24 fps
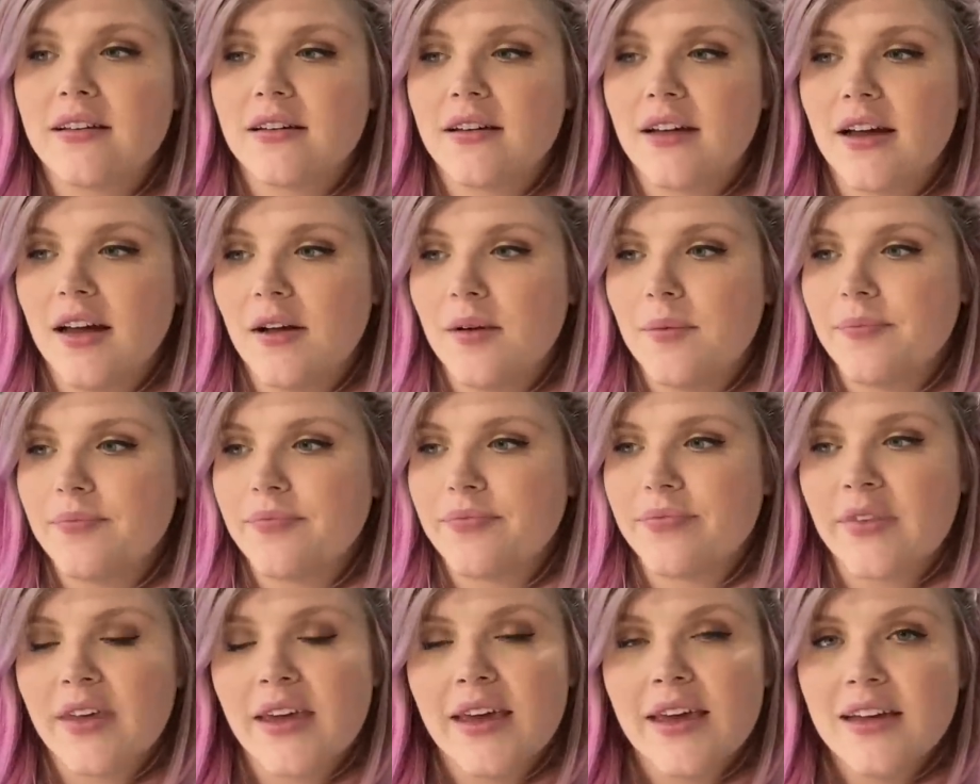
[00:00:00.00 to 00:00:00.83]

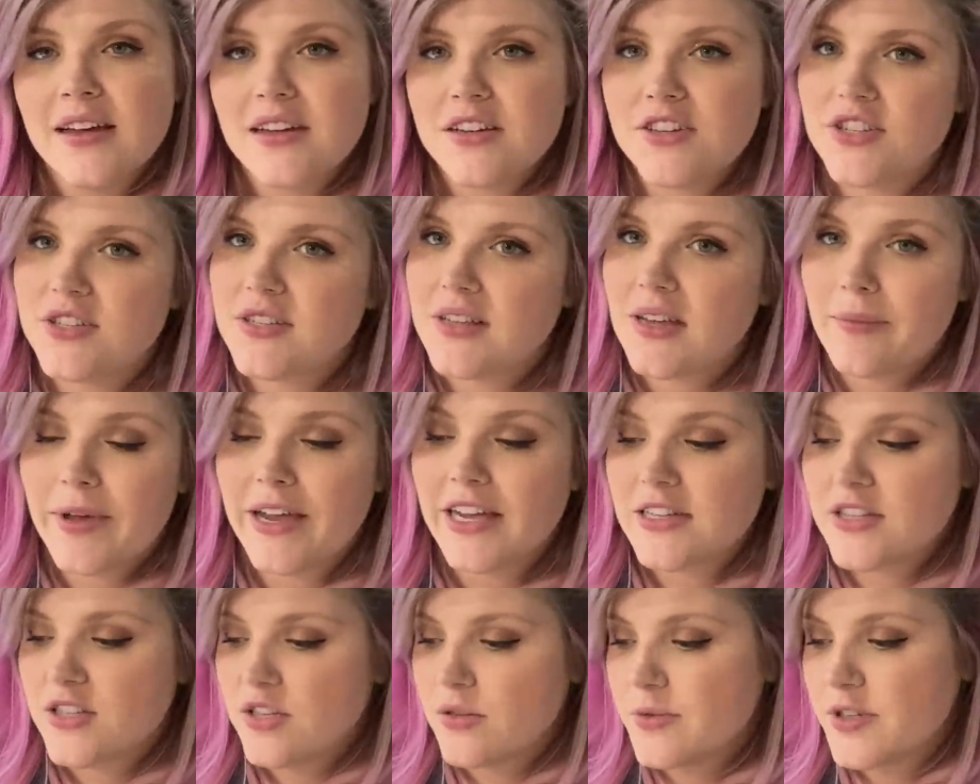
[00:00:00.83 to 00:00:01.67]
It's just gonna make
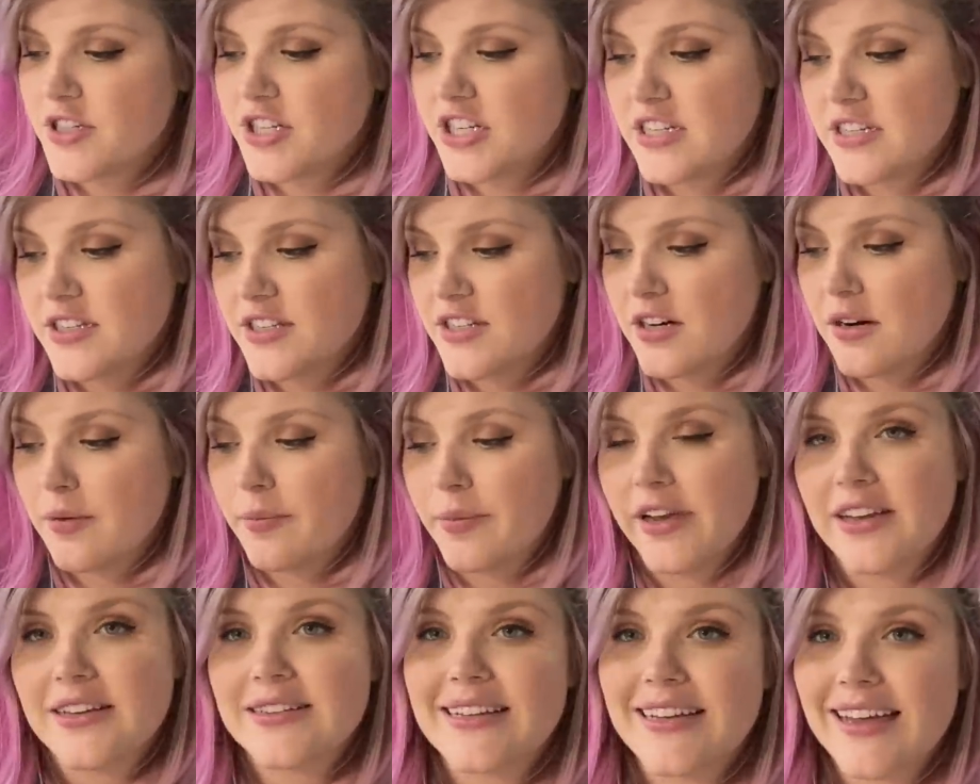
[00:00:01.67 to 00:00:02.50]
it so much easier
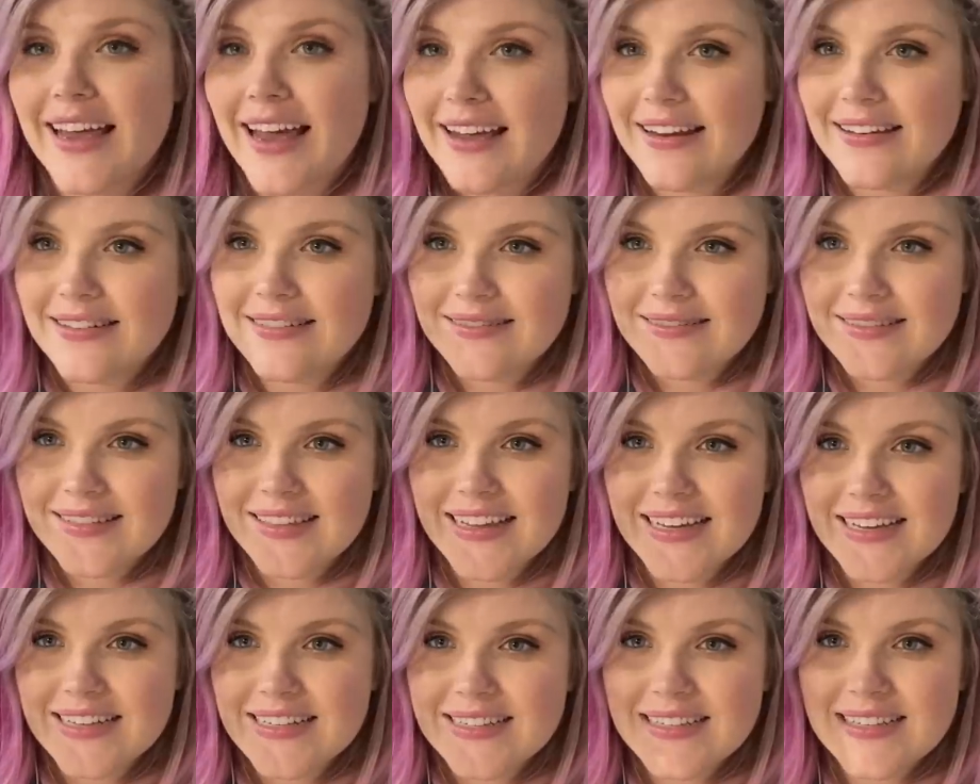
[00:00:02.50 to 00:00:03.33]
because, again,
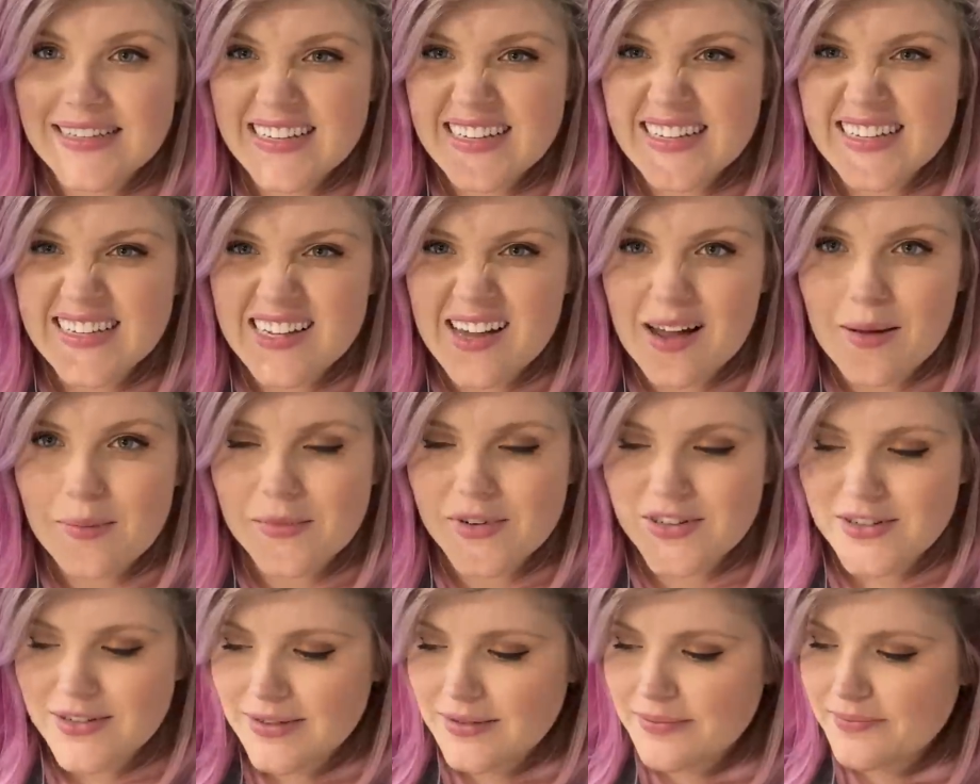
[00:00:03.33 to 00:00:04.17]
this is
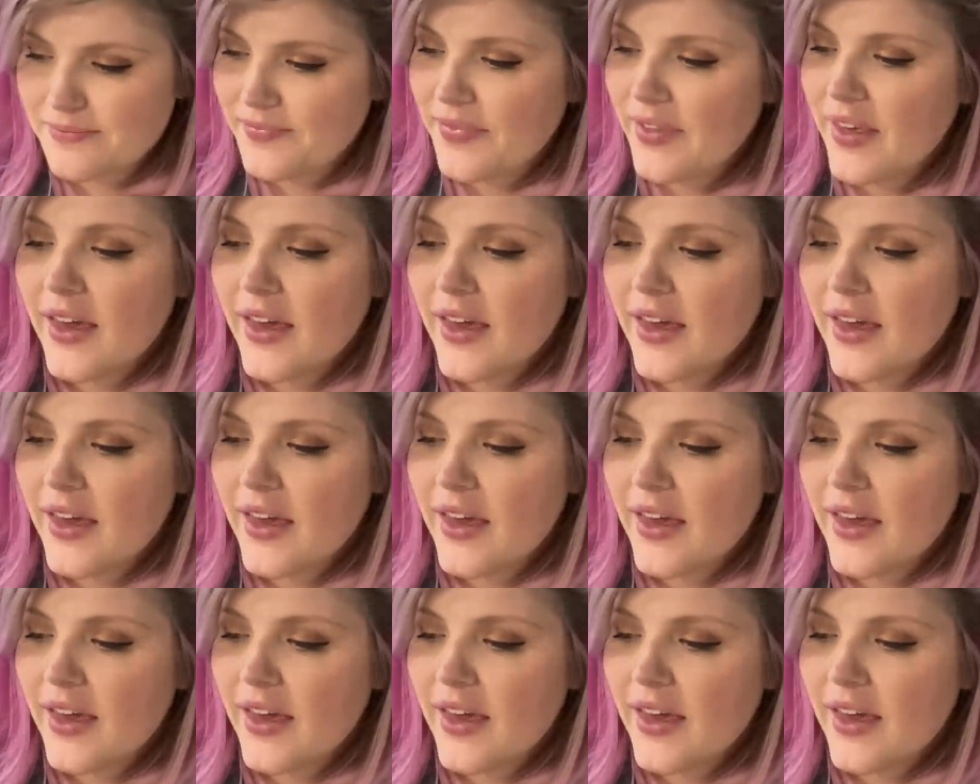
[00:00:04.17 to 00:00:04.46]
cumbersome.